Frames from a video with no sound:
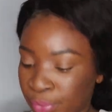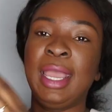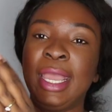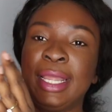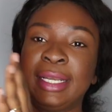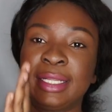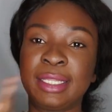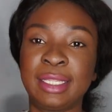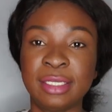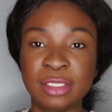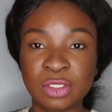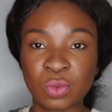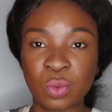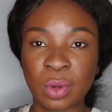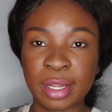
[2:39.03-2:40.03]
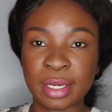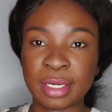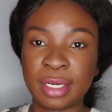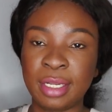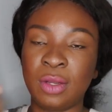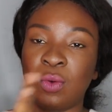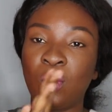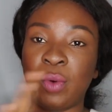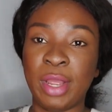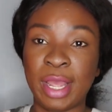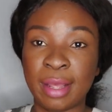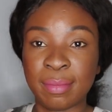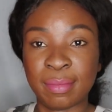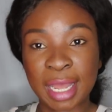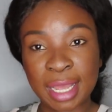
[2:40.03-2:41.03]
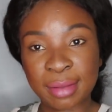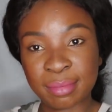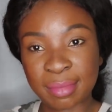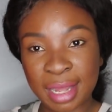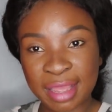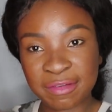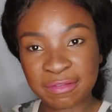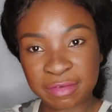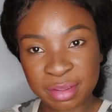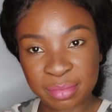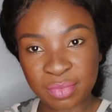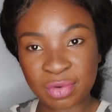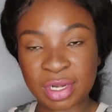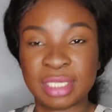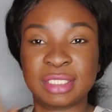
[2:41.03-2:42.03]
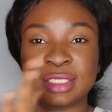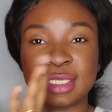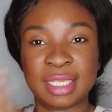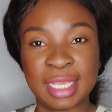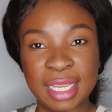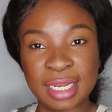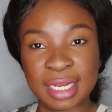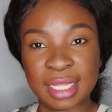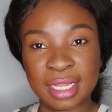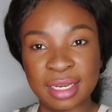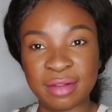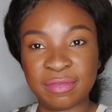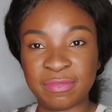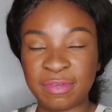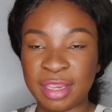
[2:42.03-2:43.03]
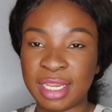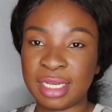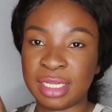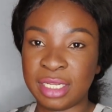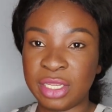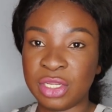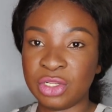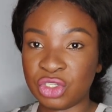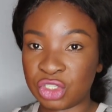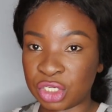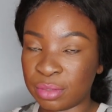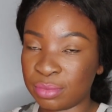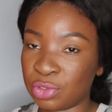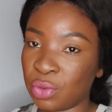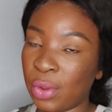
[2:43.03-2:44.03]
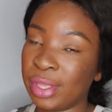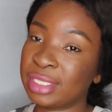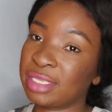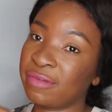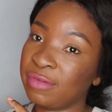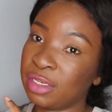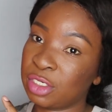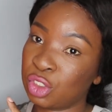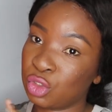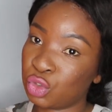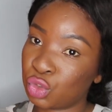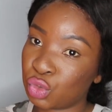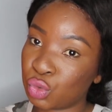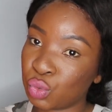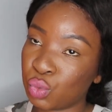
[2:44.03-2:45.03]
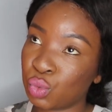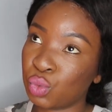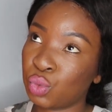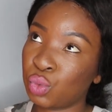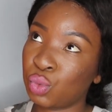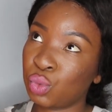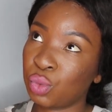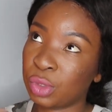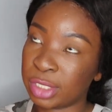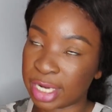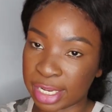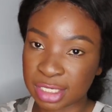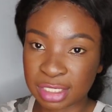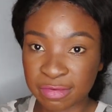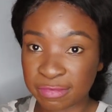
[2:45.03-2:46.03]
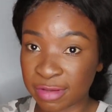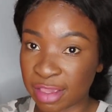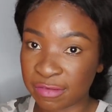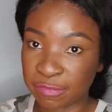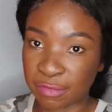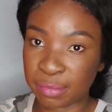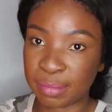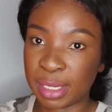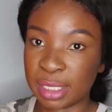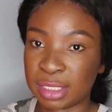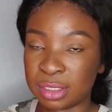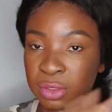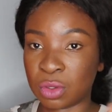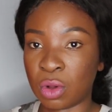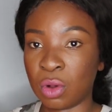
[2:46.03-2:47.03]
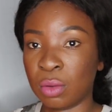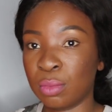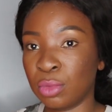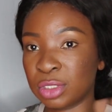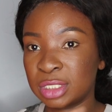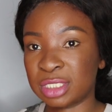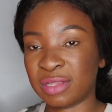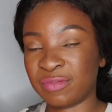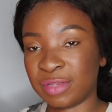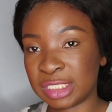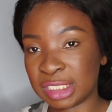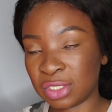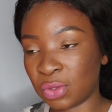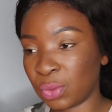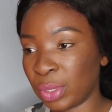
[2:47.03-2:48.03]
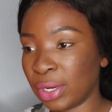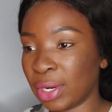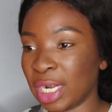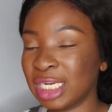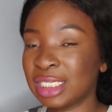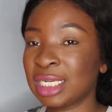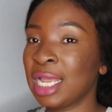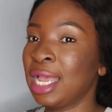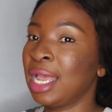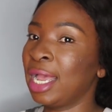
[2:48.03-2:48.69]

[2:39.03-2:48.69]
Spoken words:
And this one, where I buy my fabrics here in Edenvale in Chemdo, is 72.95 a meter. It's almost 73 rand.